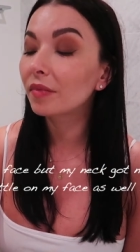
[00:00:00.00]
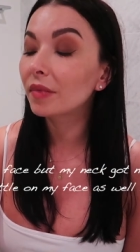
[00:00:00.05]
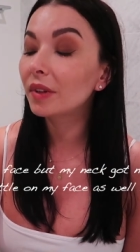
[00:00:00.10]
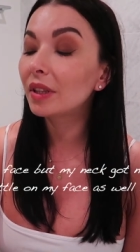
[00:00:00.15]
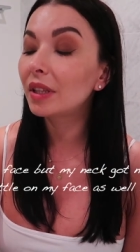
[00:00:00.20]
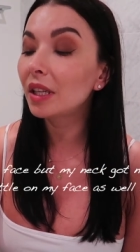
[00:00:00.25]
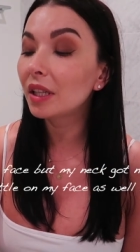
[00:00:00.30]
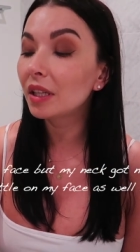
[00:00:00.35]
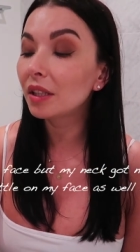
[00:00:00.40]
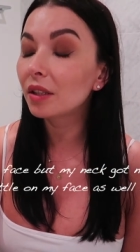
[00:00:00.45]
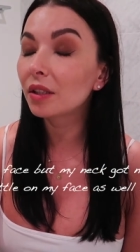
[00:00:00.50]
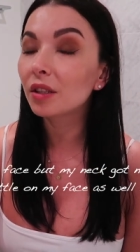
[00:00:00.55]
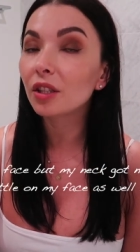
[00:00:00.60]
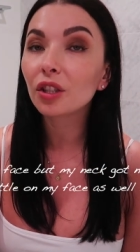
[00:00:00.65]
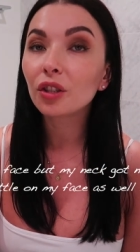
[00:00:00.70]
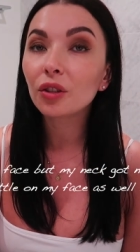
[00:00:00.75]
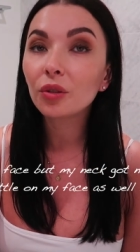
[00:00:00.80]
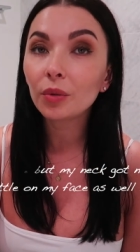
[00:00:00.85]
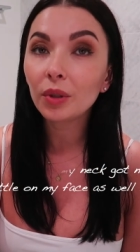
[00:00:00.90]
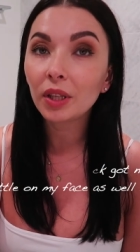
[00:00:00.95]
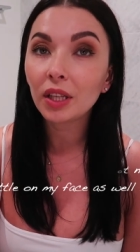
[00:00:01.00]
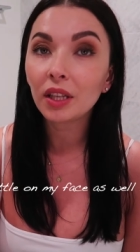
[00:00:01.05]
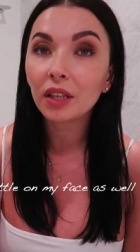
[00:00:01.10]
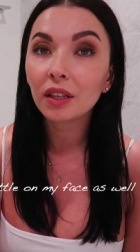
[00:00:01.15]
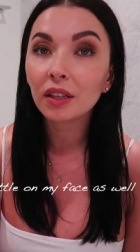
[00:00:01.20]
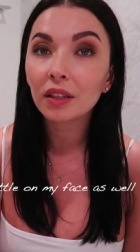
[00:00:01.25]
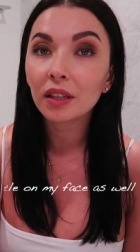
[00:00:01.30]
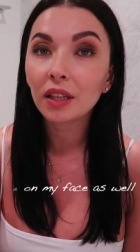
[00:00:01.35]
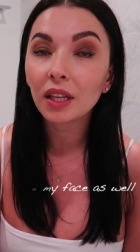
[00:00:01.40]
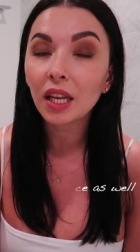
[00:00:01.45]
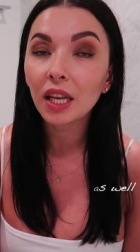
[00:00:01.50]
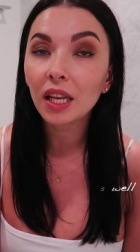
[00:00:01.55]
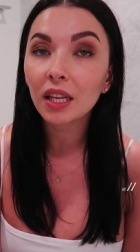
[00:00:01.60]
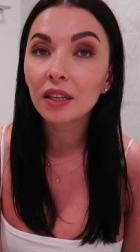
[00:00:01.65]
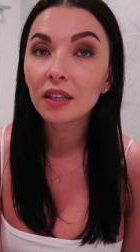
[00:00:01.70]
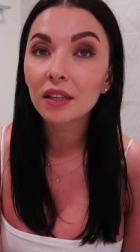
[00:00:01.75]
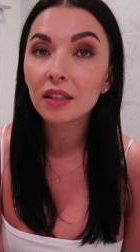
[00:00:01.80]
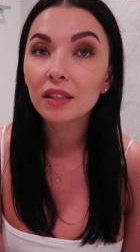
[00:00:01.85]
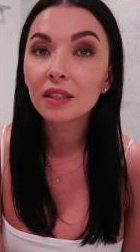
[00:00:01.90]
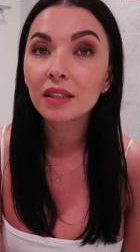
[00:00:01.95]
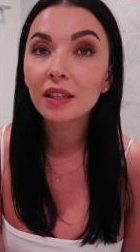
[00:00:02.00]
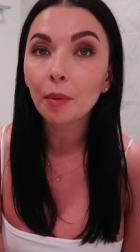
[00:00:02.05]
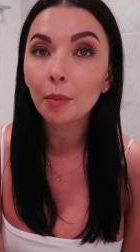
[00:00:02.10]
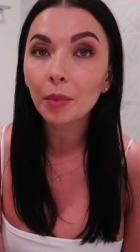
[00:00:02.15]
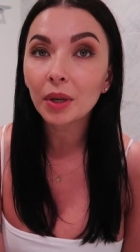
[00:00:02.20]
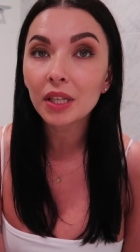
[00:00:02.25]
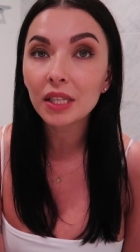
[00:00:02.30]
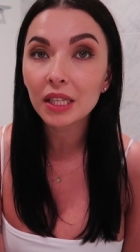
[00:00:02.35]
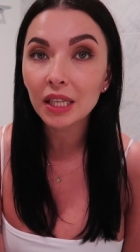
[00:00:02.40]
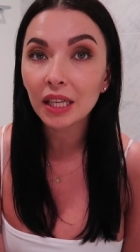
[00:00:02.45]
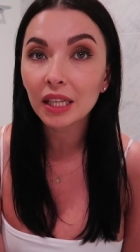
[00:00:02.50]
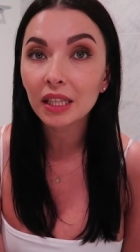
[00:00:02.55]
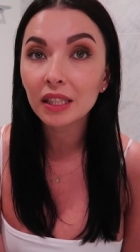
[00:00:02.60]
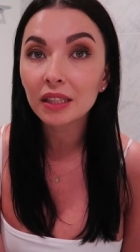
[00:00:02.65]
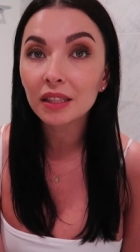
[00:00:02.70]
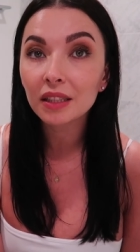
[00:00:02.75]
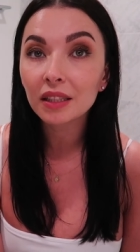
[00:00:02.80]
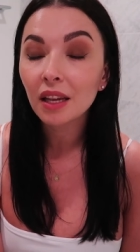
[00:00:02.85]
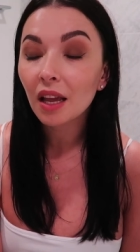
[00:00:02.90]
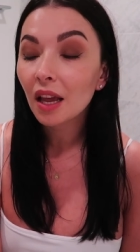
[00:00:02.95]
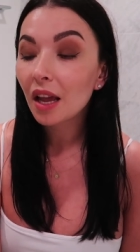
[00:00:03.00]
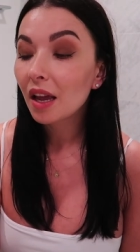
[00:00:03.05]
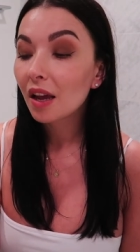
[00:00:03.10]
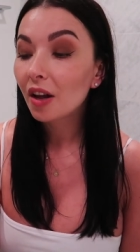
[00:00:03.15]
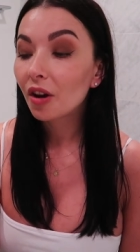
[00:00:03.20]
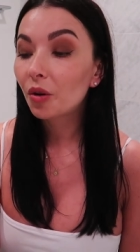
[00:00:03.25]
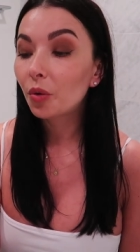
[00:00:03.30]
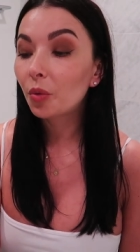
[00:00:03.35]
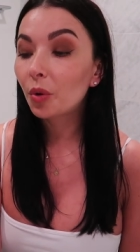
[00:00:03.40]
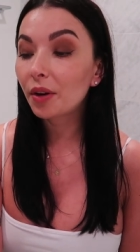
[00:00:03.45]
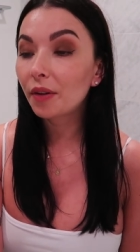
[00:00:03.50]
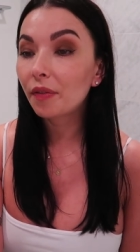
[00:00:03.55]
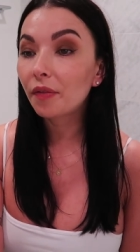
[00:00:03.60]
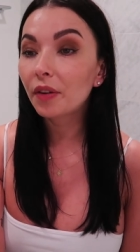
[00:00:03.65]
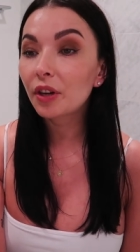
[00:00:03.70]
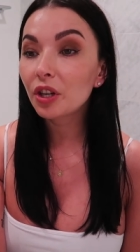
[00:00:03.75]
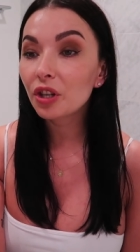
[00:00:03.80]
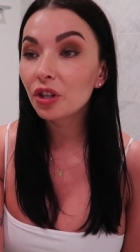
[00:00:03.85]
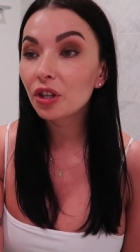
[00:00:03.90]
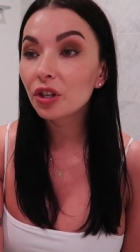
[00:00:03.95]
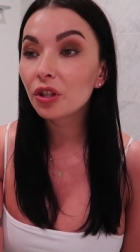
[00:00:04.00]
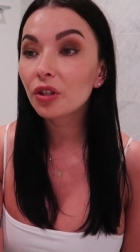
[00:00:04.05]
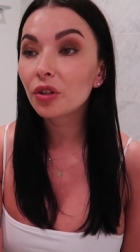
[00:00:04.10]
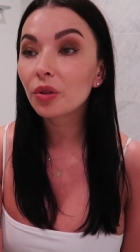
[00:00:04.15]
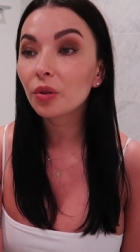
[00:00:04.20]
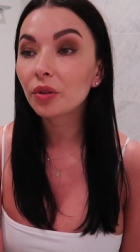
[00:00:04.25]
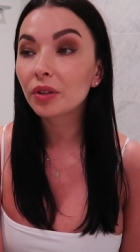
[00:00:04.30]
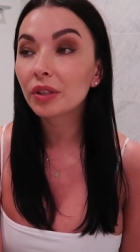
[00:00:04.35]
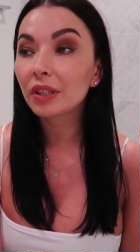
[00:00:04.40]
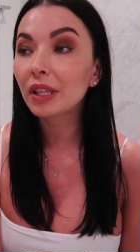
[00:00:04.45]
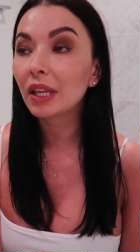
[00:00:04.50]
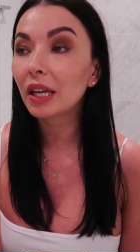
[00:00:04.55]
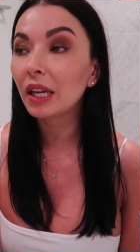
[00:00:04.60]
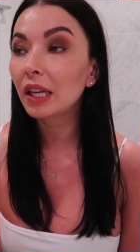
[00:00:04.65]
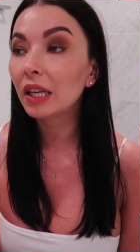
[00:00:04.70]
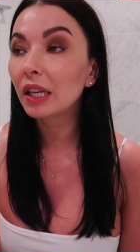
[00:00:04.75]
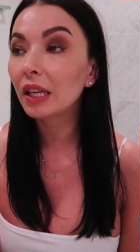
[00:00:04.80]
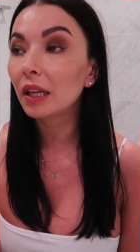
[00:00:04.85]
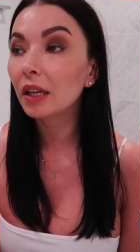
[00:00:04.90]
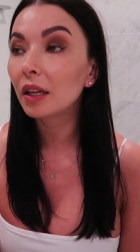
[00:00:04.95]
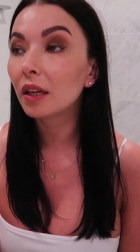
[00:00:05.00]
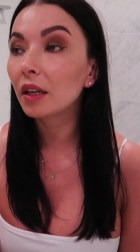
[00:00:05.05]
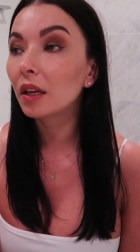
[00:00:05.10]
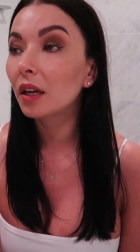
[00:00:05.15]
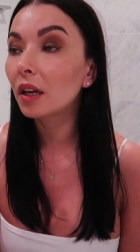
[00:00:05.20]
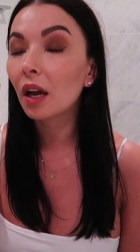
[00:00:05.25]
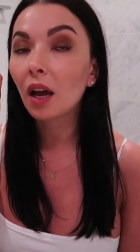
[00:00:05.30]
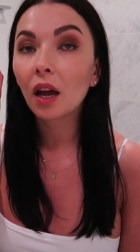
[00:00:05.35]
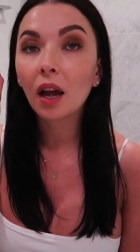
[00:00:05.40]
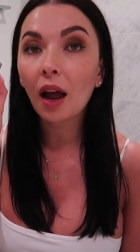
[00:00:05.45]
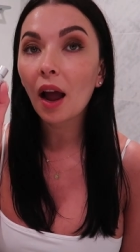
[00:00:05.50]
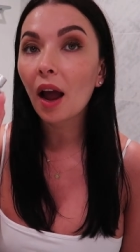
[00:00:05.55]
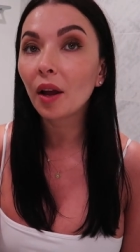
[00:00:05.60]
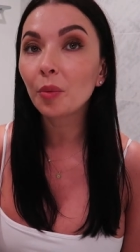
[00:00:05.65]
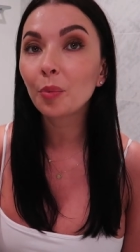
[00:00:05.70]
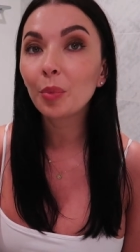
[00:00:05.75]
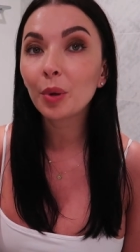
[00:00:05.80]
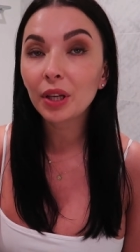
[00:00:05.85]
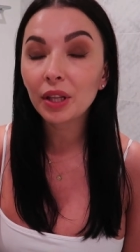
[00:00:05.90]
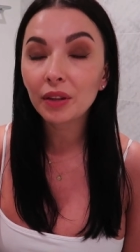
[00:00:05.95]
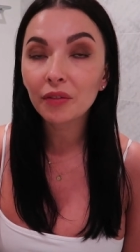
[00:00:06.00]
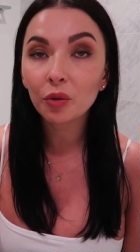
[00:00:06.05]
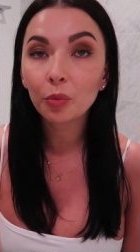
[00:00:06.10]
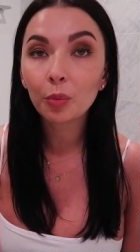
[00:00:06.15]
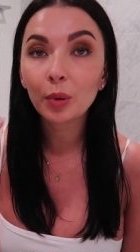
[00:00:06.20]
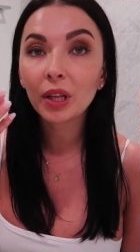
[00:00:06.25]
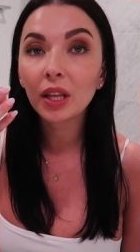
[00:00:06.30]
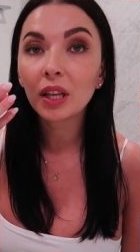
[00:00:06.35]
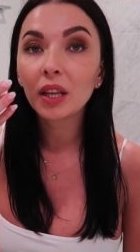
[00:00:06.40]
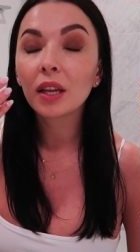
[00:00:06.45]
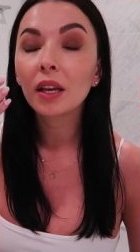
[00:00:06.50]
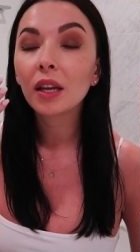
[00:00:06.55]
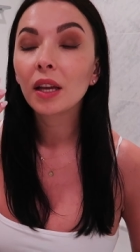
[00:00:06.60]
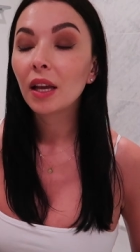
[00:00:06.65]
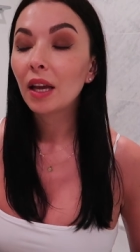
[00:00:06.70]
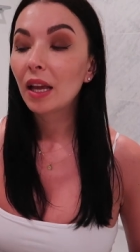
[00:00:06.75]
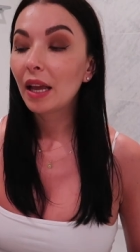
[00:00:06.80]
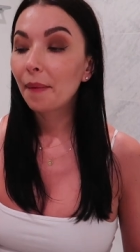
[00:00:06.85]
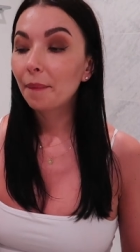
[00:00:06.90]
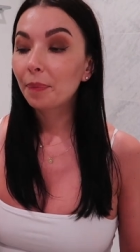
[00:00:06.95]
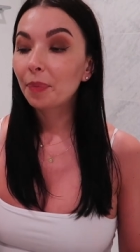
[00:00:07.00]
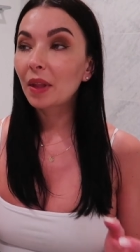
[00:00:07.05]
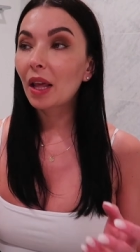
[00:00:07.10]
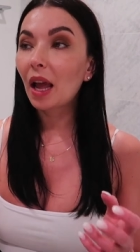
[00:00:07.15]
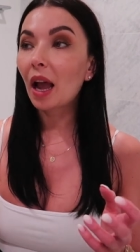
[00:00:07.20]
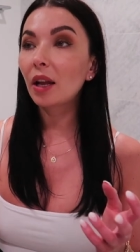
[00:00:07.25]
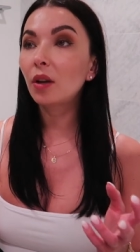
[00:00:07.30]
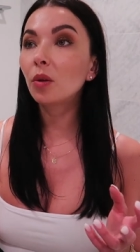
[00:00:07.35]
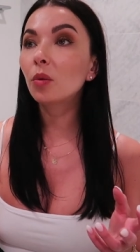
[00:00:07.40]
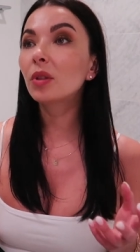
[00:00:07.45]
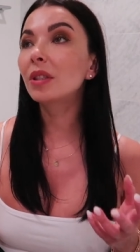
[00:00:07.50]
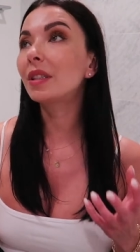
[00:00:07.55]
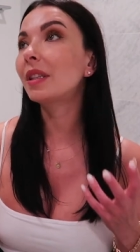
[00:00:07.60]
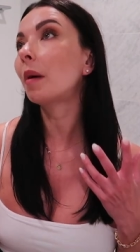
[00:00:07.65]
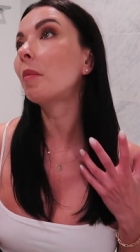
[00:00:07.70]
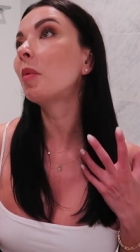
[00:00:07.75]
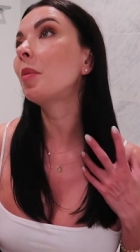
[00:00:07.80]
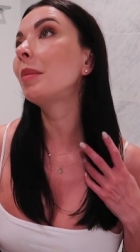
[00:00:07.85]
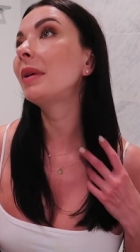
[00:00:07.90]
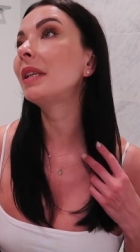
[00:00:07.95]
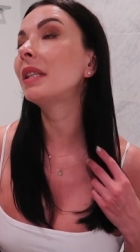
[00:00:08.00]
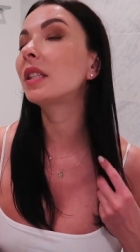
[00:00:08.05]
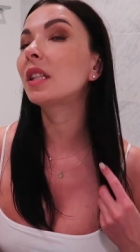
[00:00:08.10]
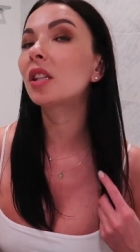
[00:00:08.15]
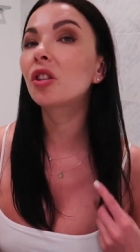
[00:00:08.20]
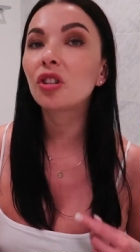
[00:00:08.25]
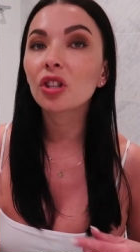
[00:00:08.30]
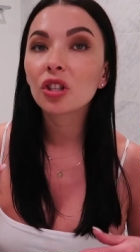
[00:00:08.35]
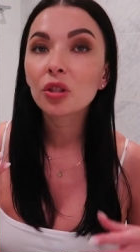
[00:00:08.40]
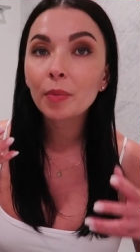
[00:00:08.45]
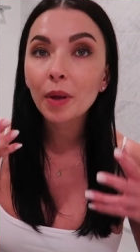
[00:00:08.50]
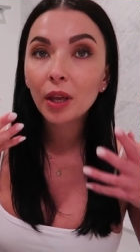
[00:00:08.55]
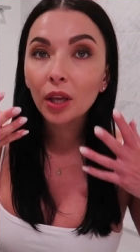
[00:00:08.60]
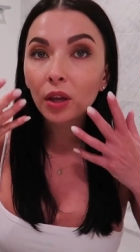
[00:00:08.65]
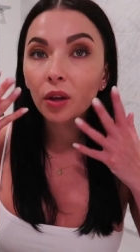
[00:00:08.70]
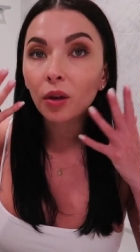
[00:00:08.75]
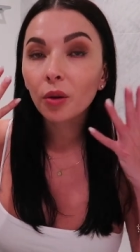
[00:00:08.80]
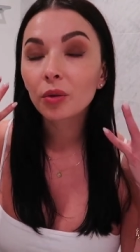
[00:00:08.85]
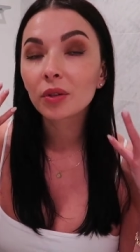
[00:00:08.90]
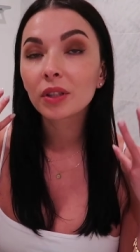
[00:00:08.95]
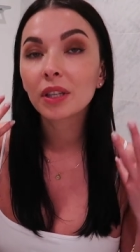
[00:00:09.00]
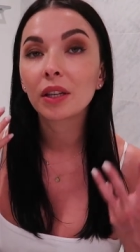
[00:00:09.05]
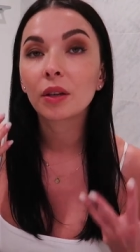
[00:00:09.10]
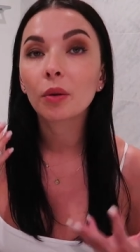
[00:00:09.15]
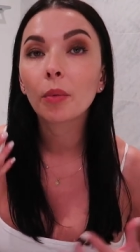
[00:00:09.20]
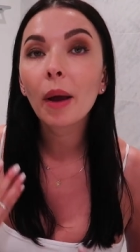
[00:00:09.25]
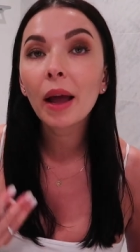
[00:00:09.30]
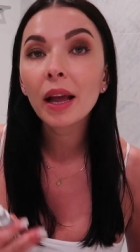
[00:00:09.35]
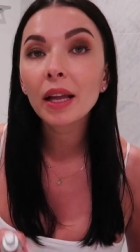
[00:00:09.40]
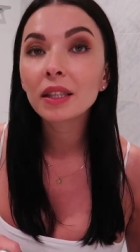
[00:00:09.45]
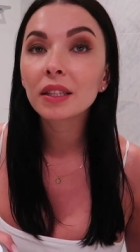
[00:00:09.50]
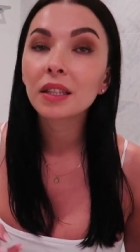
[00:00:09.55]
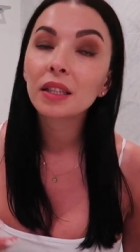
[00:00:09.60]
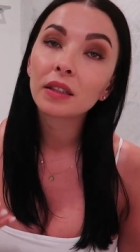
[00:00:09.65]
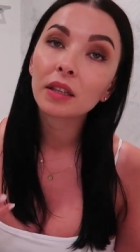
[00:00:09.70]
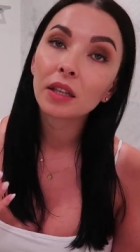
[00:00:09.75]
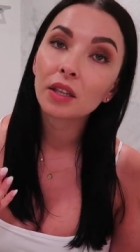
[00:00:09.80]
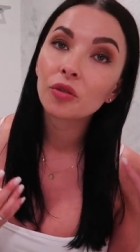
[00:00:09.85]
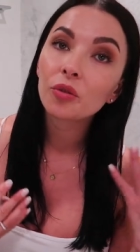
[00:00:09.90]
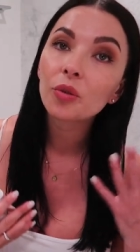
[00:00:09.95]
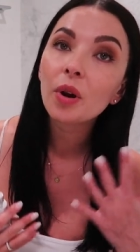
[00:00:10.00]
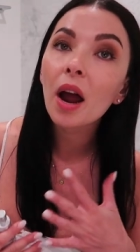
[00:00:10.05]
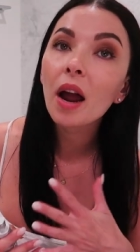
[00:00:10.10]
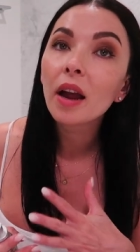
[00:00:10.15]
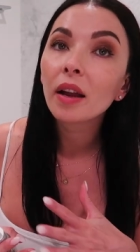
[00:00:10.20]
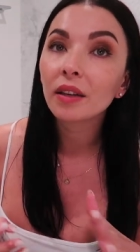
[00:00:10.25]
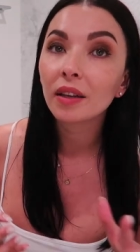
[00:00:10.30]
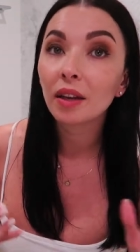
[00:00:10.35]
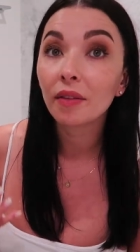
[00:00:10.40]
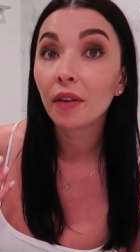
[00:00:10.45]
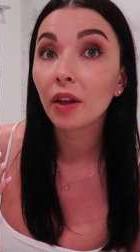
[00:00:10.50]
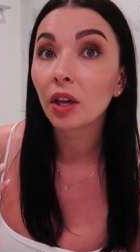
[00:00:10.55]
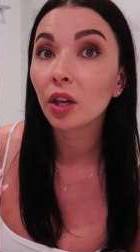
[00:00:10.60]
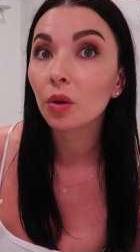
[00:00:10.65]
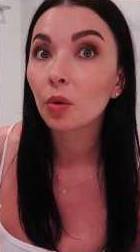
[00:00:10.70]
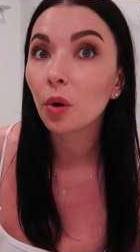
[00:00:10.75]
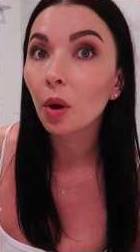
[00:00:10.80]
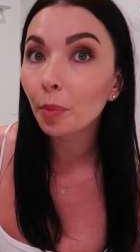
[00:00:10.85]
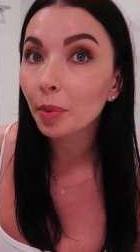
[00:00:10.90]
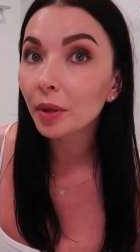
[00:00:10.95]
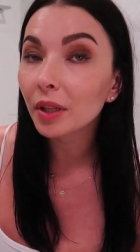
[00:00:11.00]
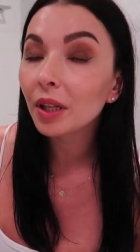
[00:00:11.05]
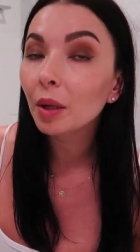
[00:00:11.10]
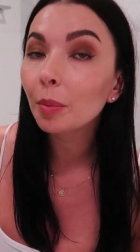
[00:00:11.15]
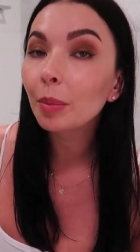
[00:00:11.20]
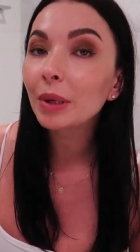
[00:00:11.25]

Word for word: This goodie in summer days refreshes your skin unbelievably. I know some mists just make your skin wet and they dry, they wake you up a little